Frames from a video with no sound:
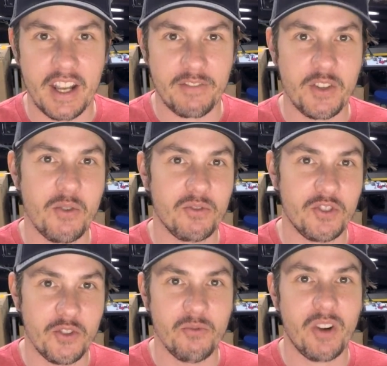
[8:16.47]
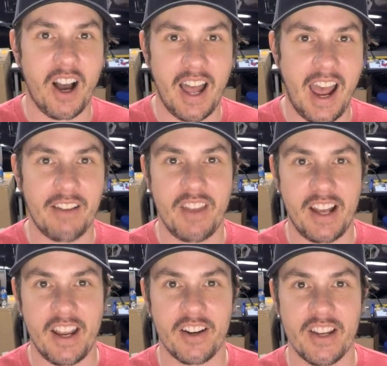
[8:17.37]
if you do not have
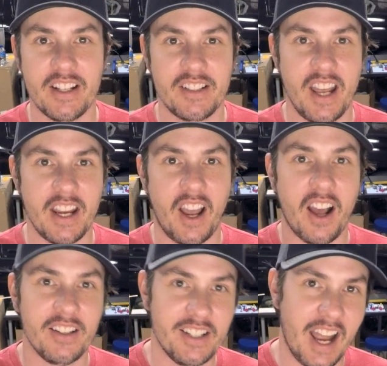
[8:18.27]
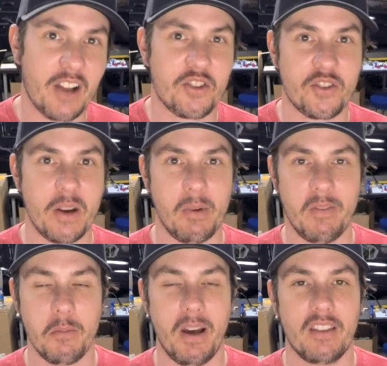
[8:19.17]
that air intake downstream of
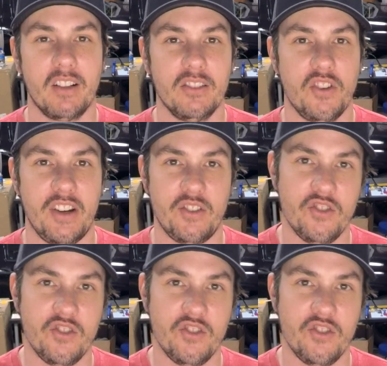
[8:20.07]
the methanol injection.